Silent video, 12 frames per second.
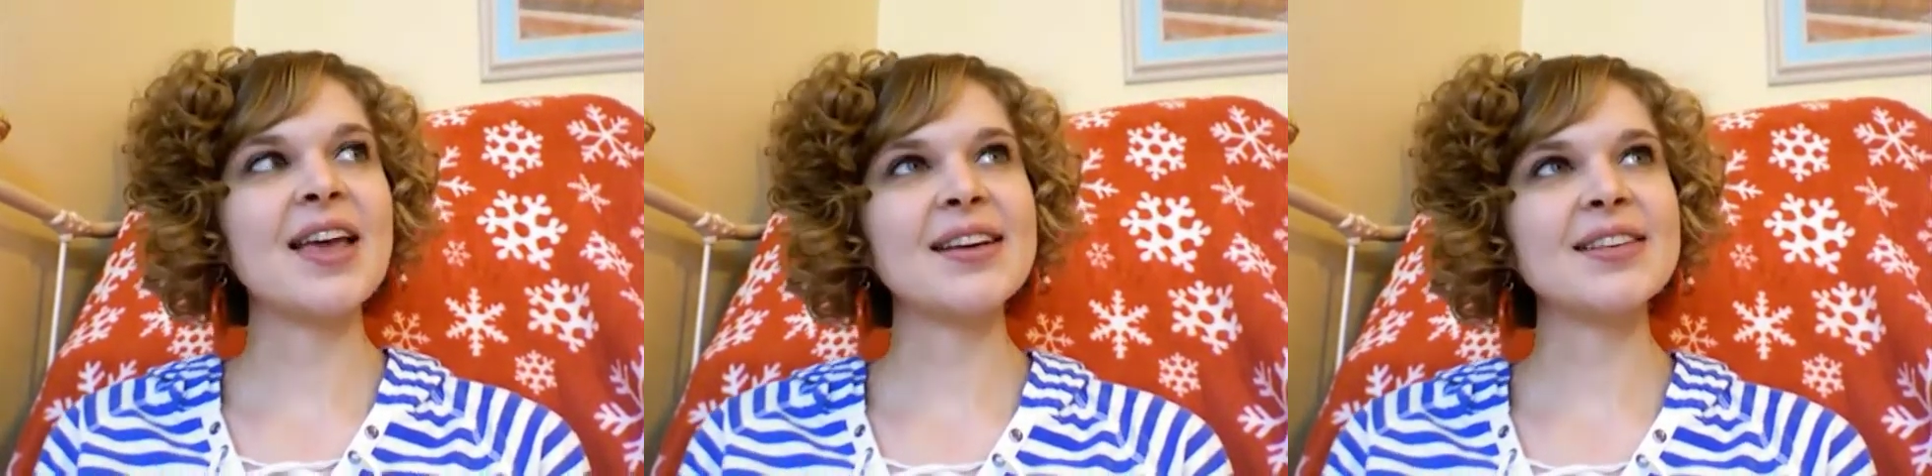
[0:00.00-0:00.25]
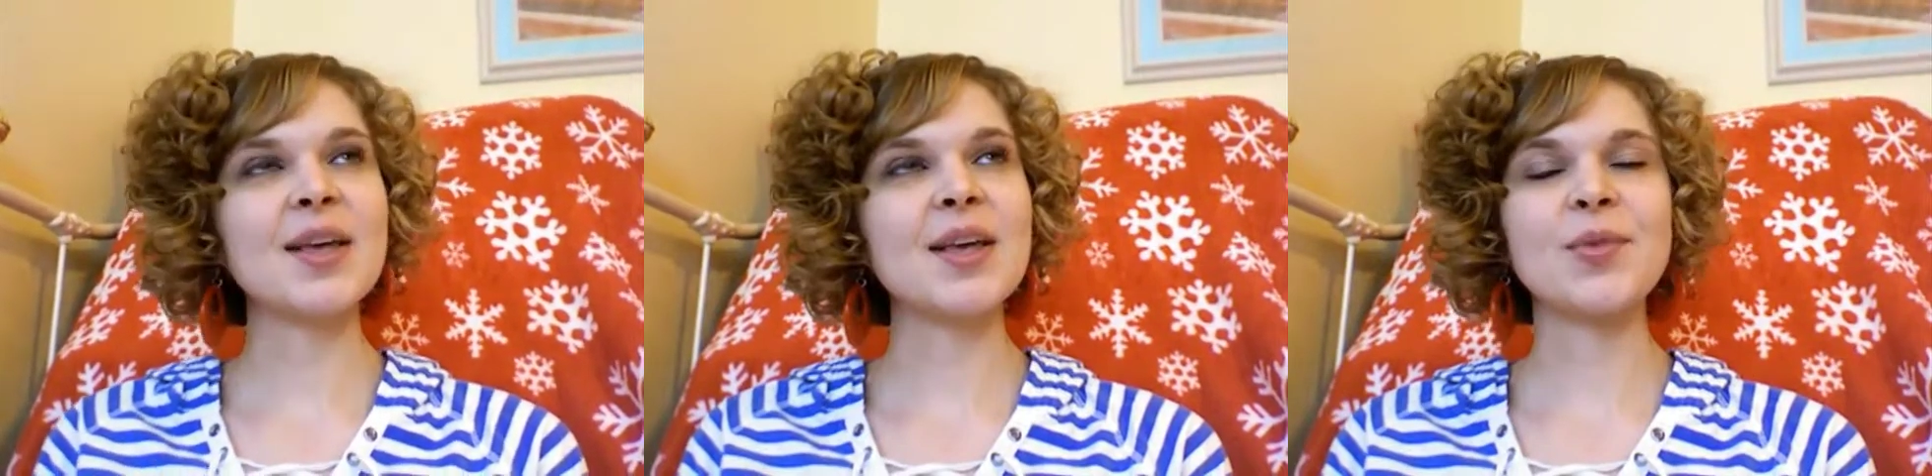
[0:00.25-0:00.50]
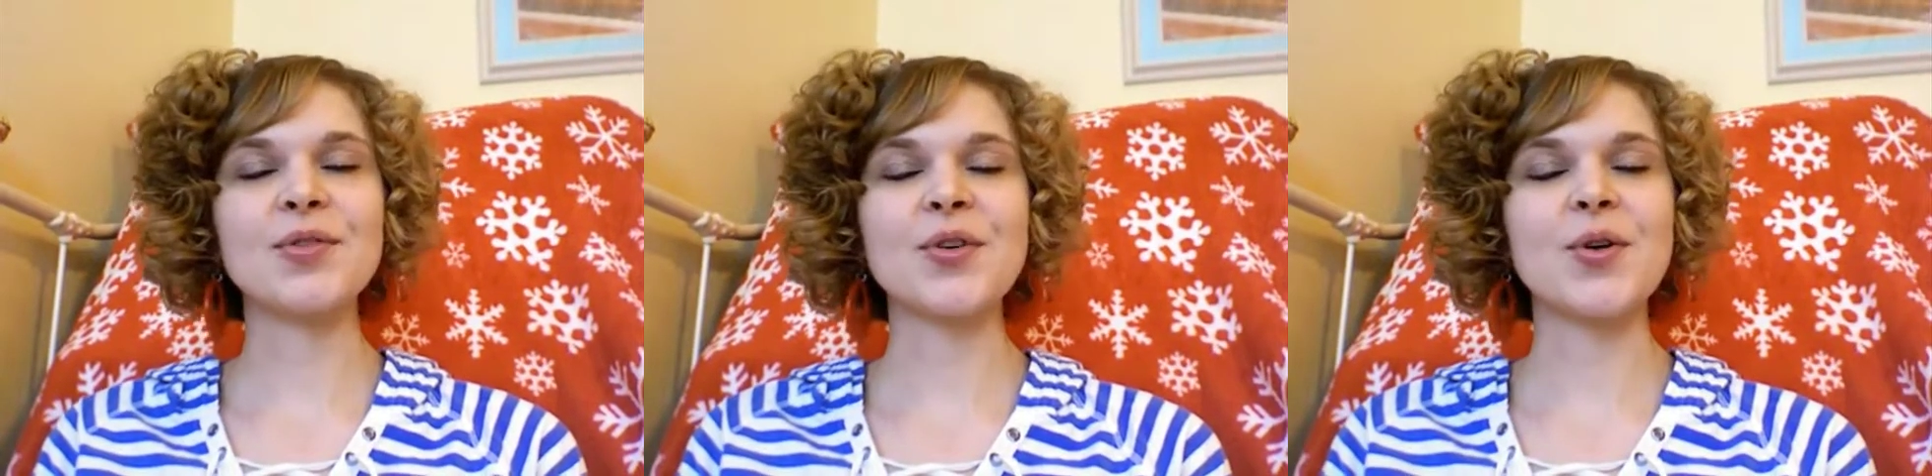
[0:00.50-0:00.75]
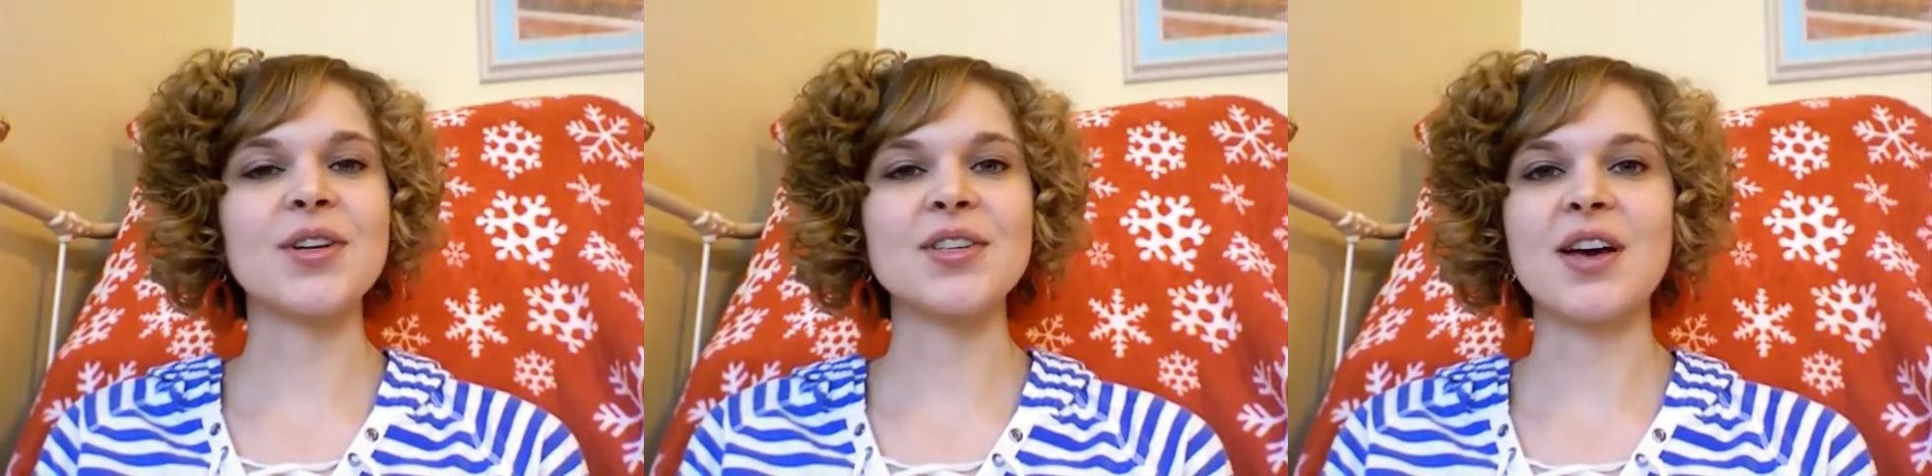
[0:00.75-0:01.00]
Except, of
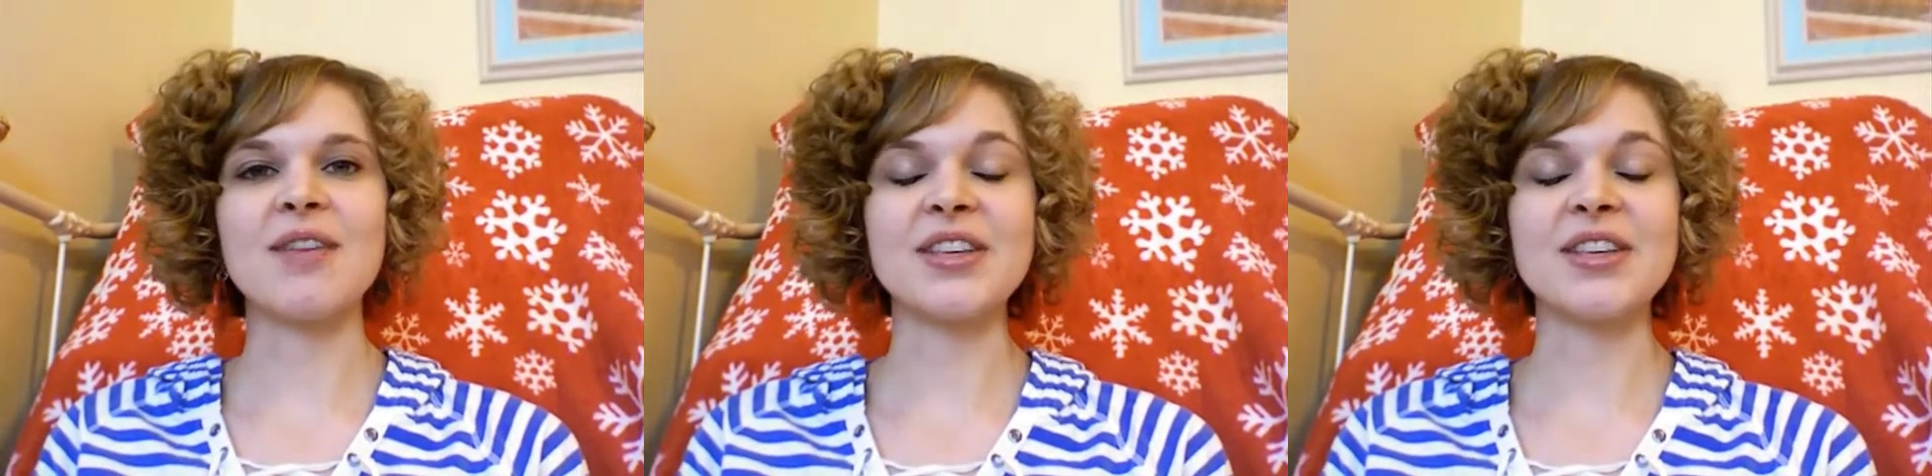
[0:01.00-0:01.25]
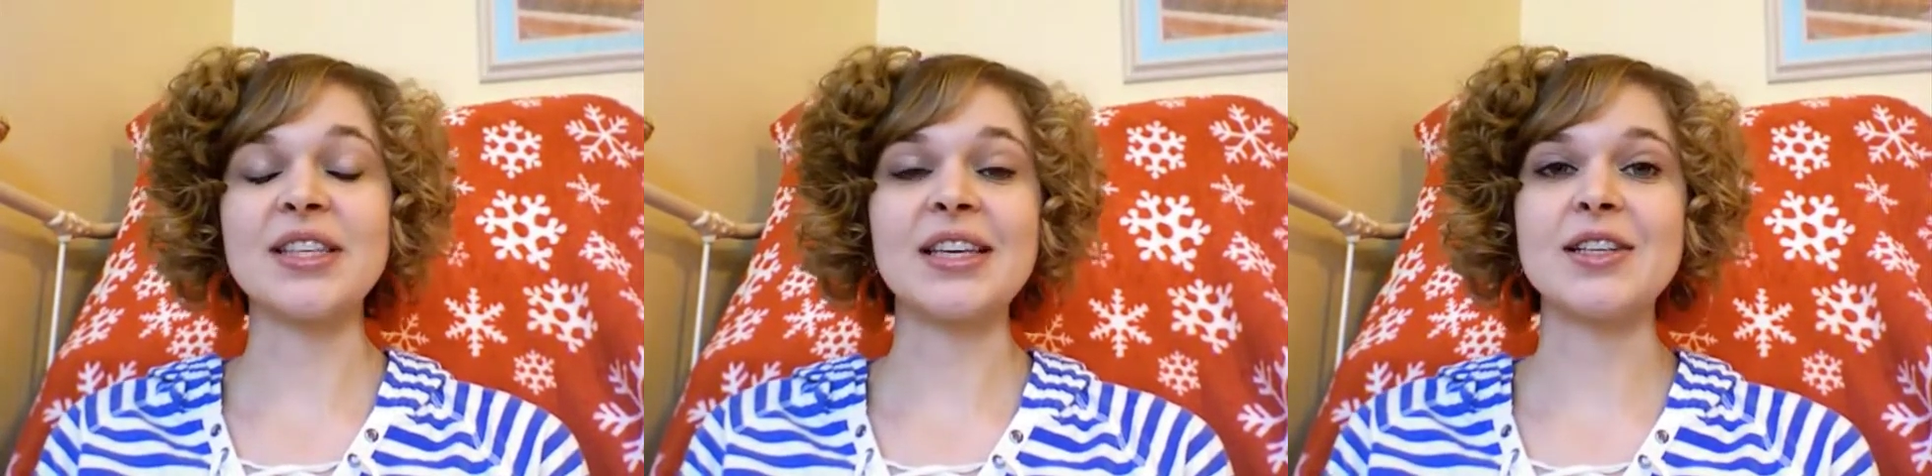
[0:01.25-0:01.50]
course, obviously,